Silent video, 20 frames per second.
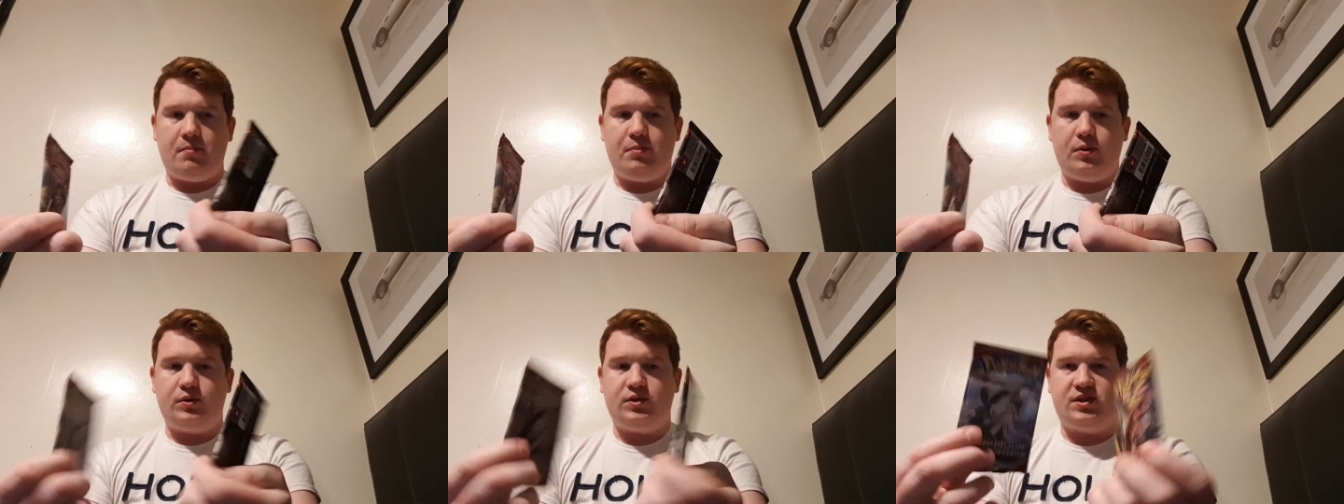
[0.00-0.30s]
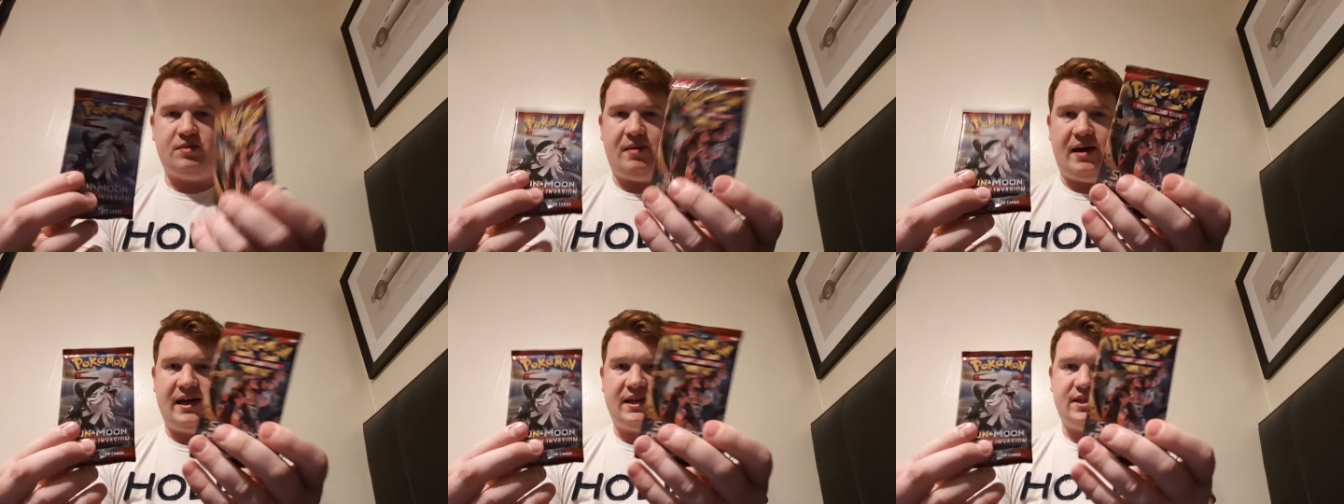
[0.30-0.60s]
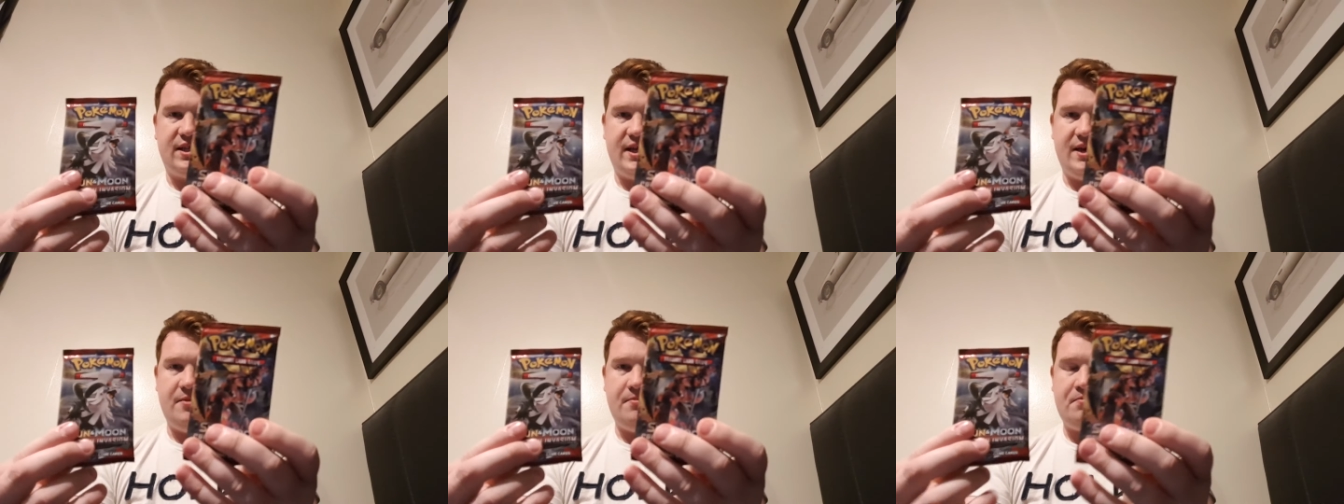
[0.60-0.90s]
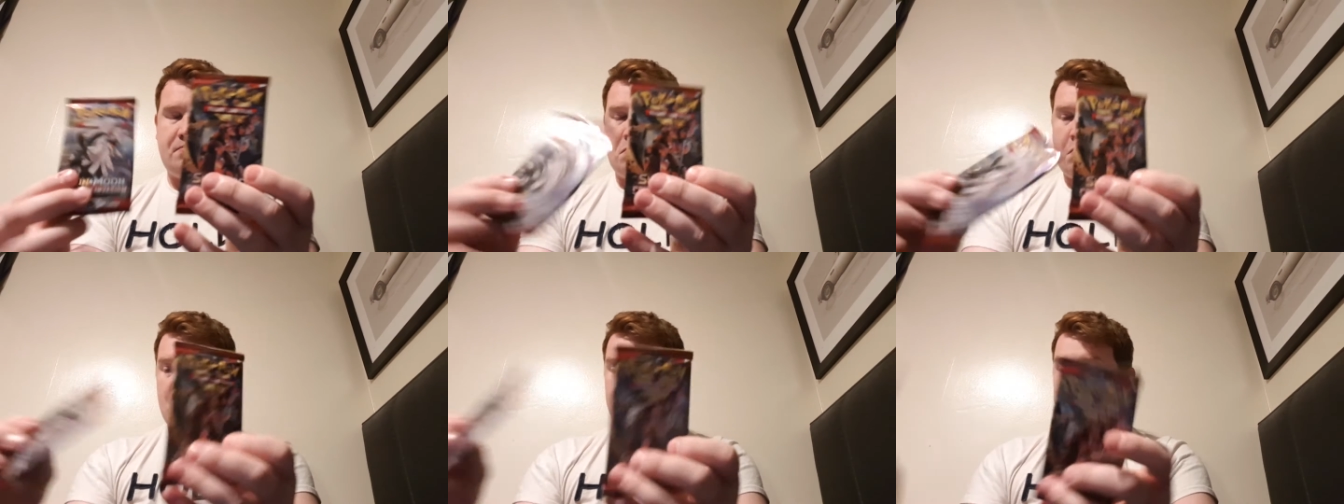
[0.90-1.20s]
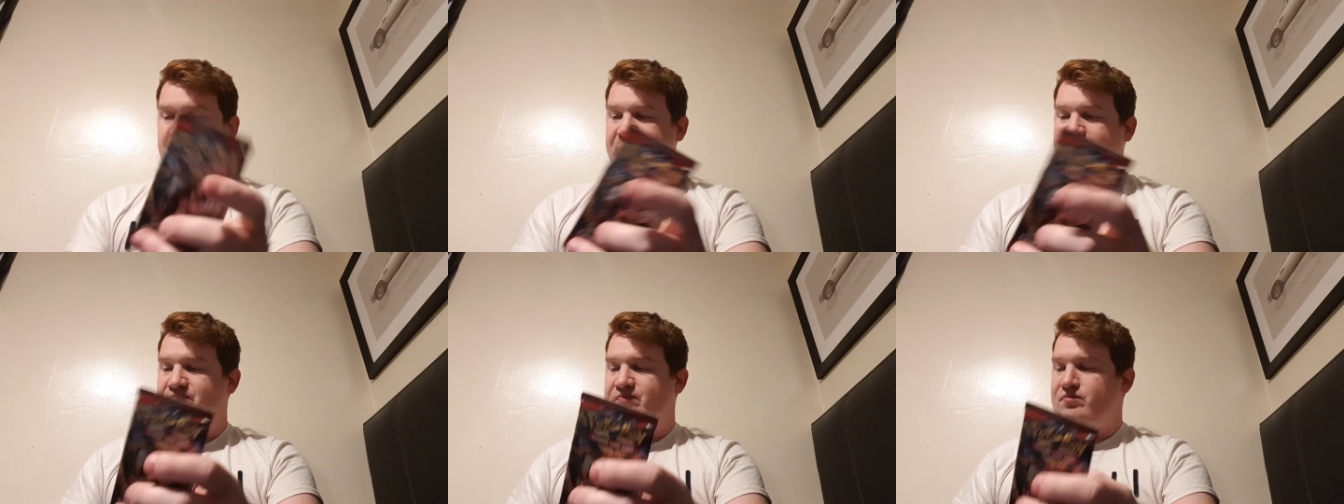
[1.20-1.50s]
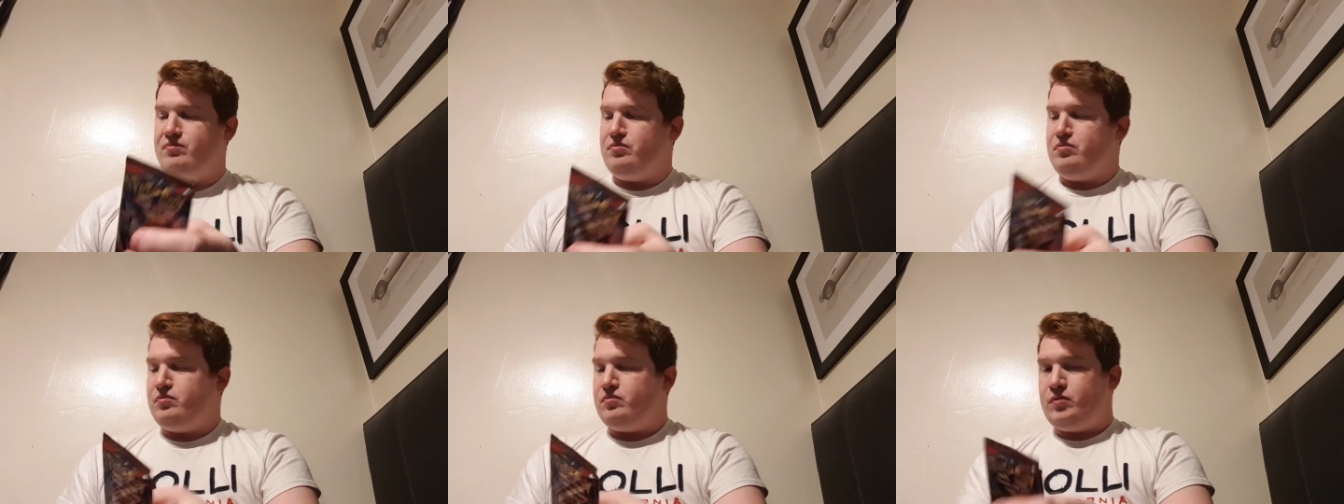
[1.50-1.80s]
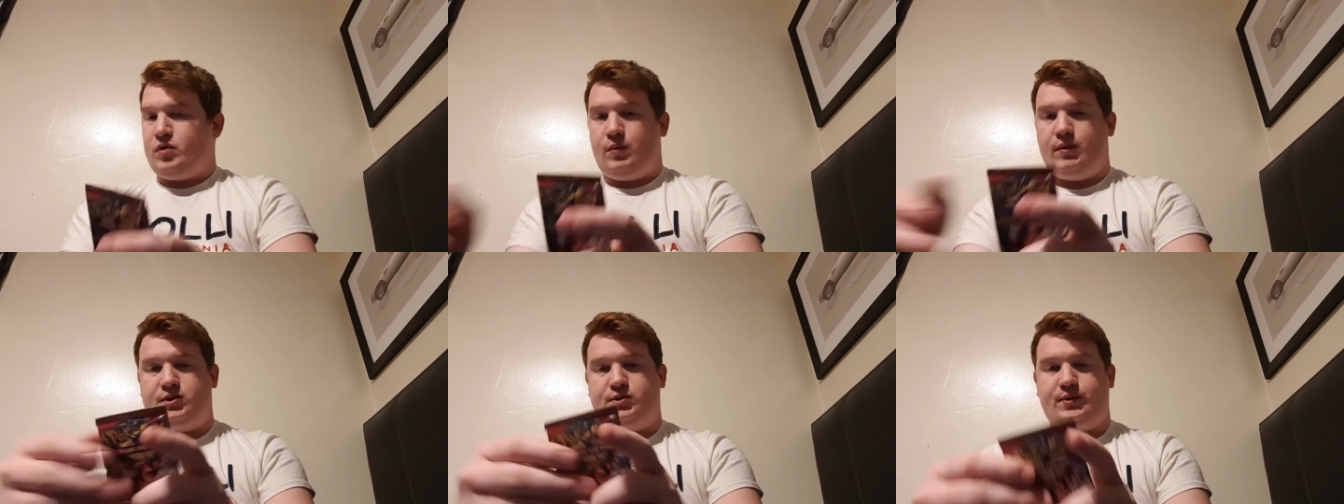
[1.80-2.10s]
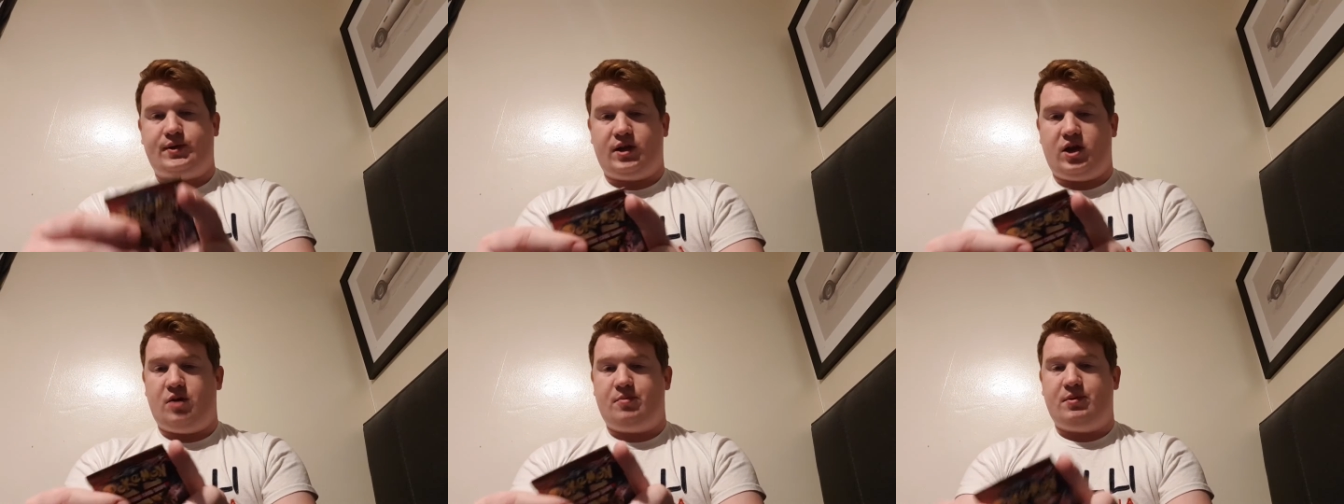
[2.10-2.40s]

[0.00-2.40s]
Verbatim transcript: booster packs here, which we're going to